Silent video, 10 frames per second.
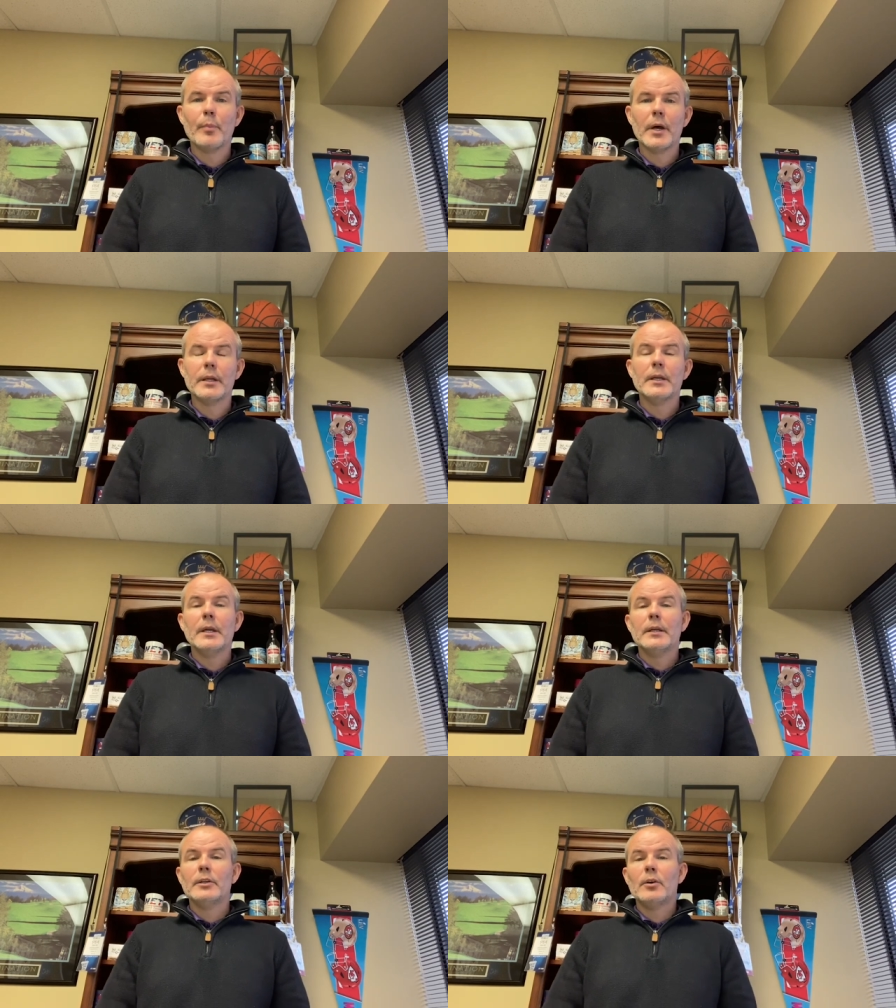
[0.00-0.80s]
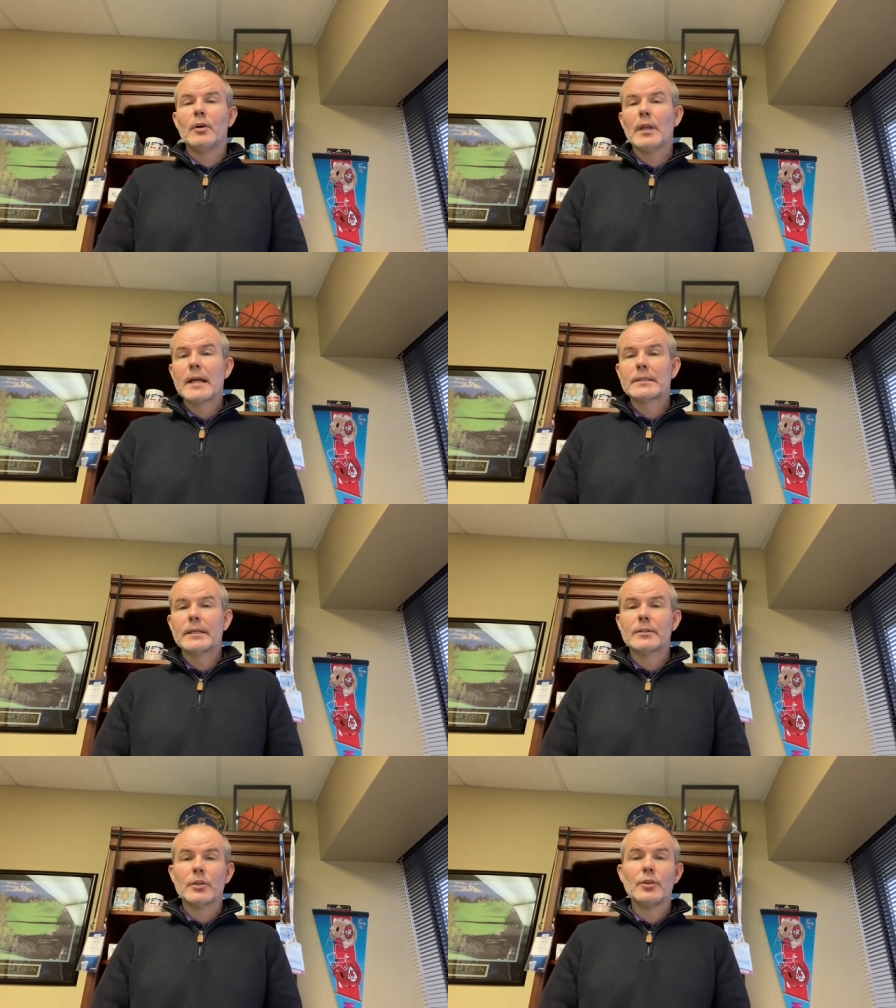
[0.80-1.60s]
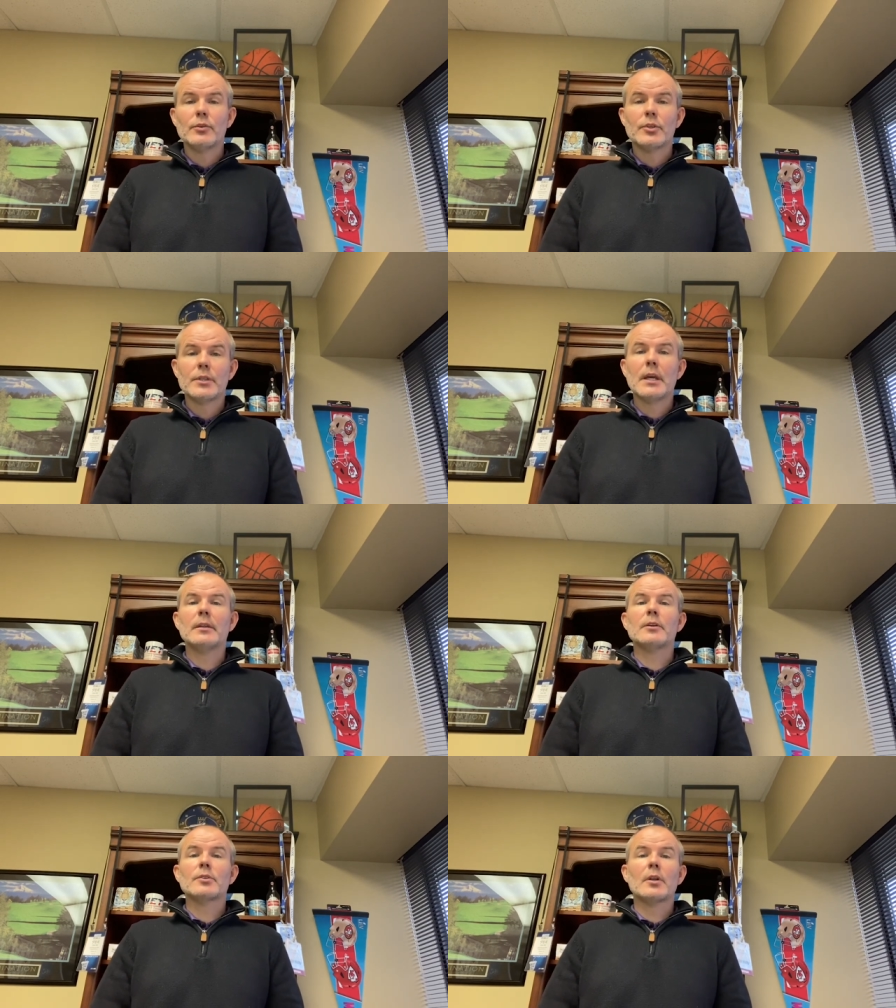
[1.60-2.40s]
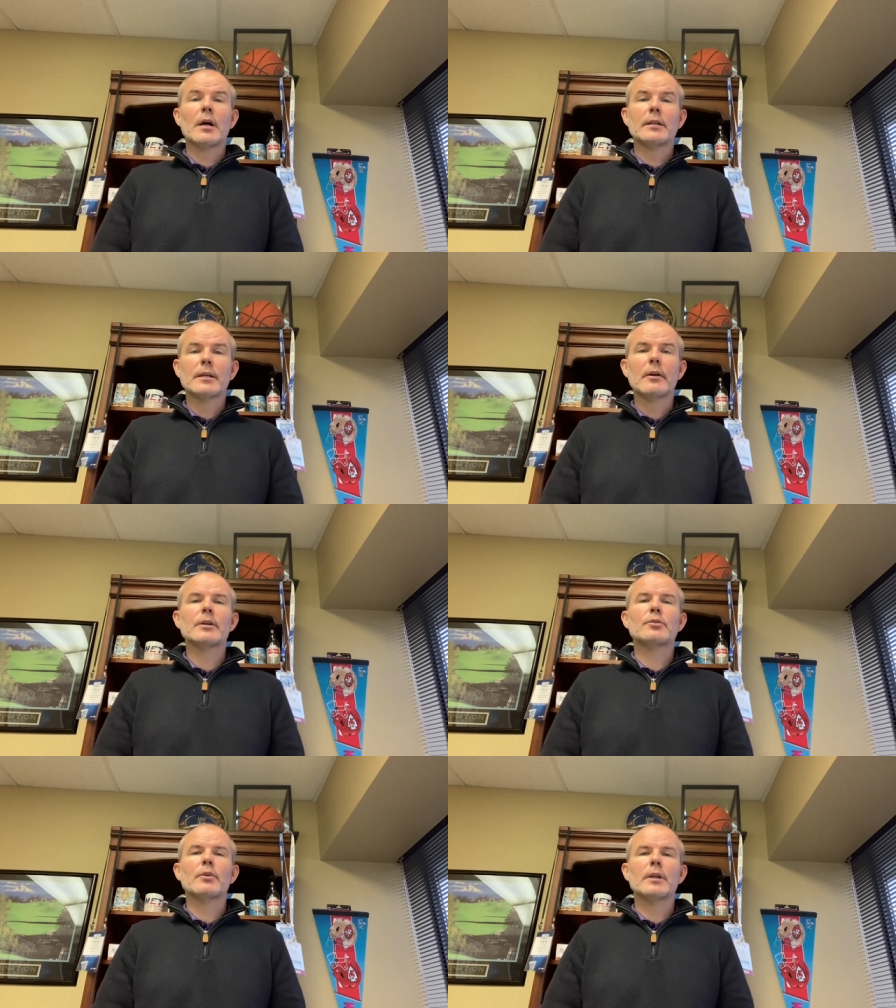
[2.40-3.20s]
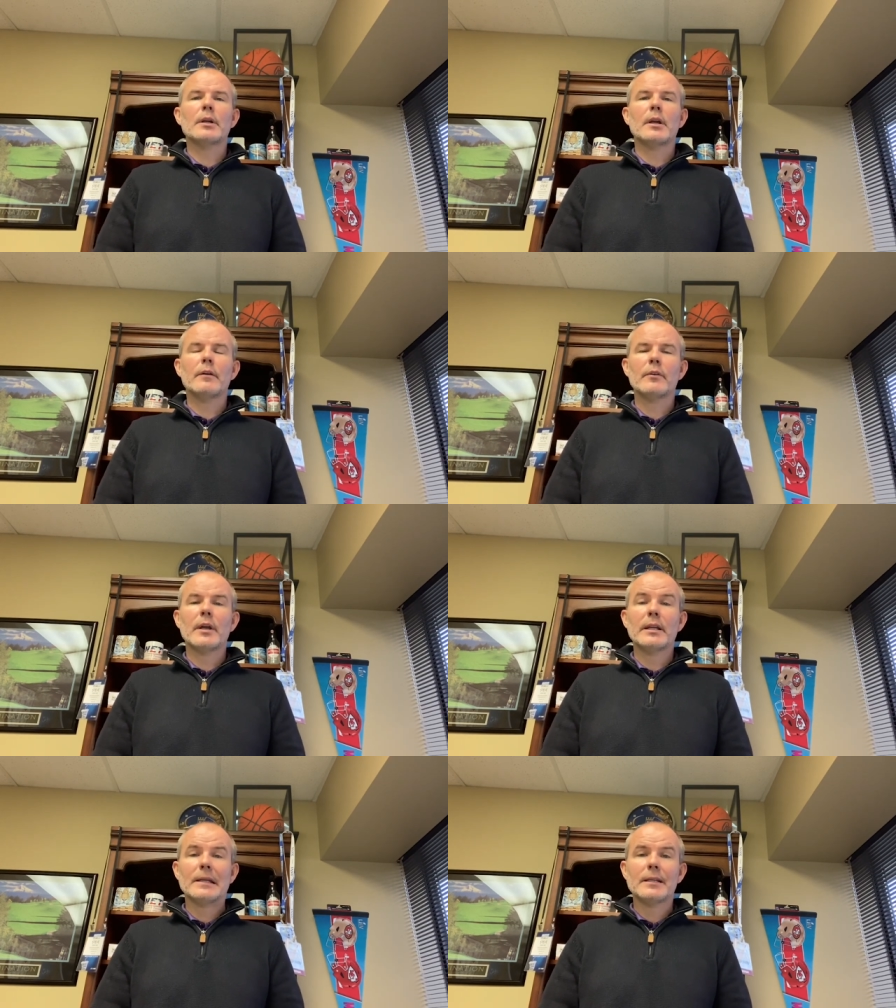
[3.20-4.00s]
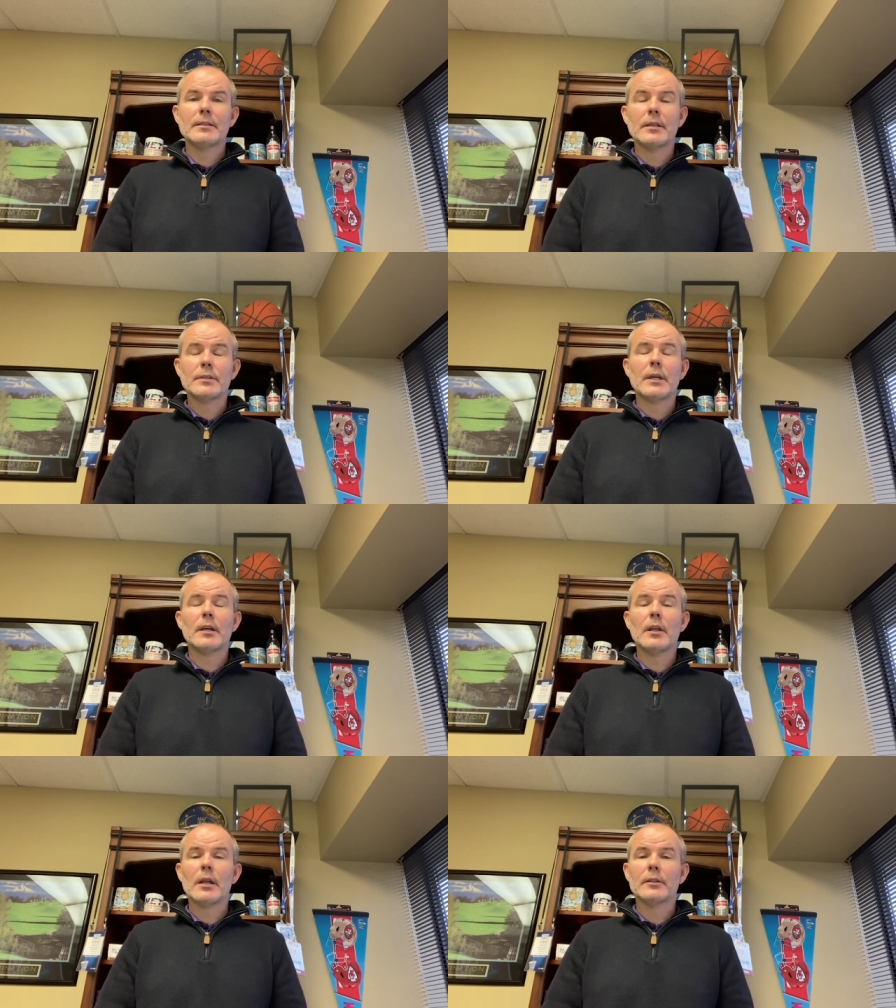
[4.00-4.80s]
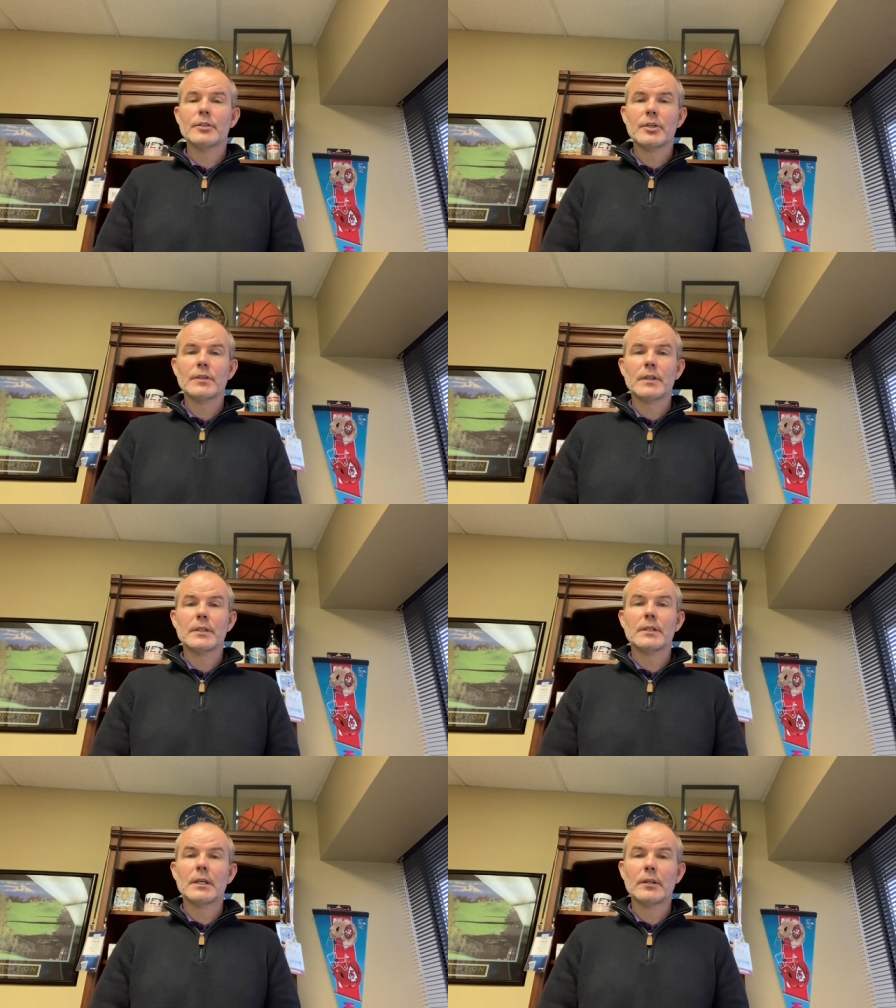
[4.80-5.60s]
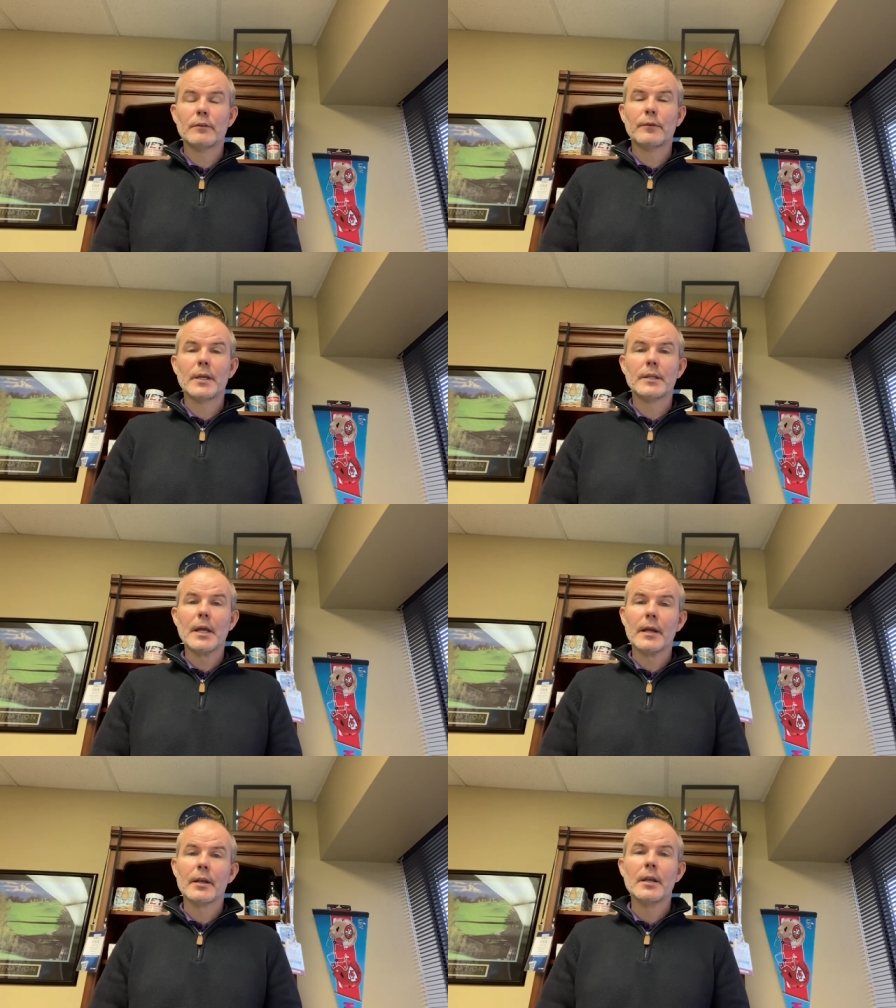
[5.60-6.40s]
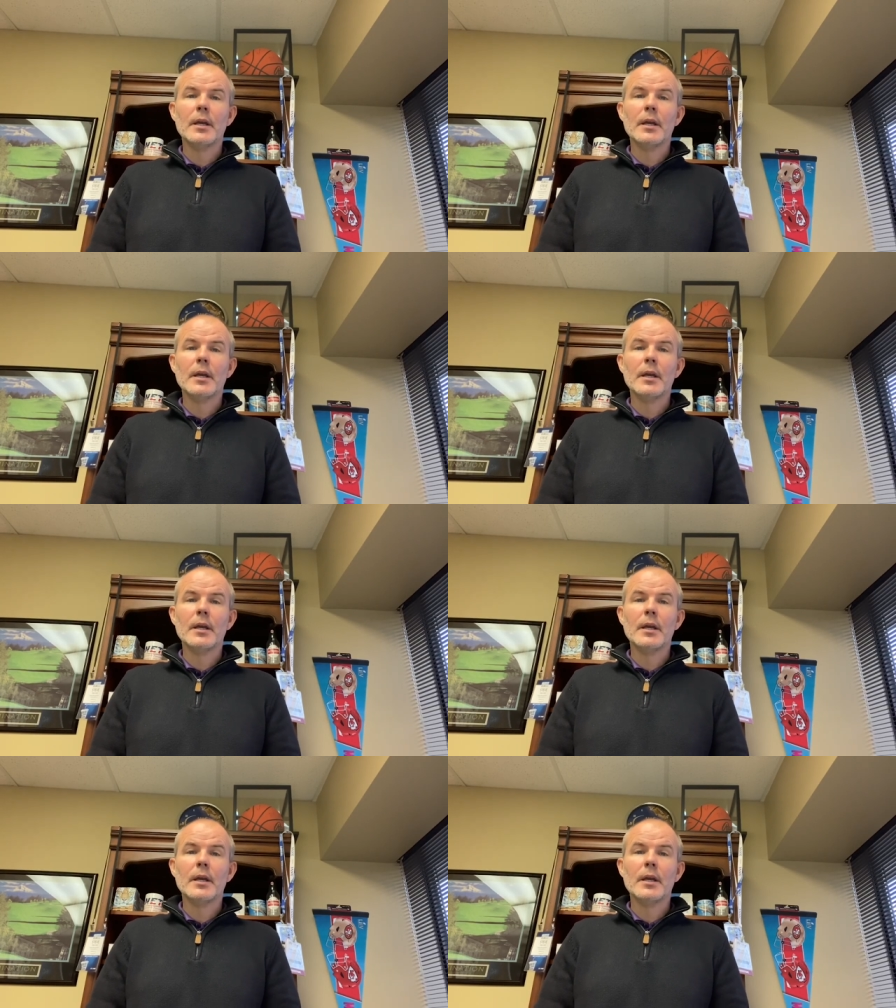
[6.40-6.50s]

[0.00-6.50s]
But you know, Alaska is a huge state. There's a lot of territory to cover, and it, it does take a lot of logistics to get the freight there.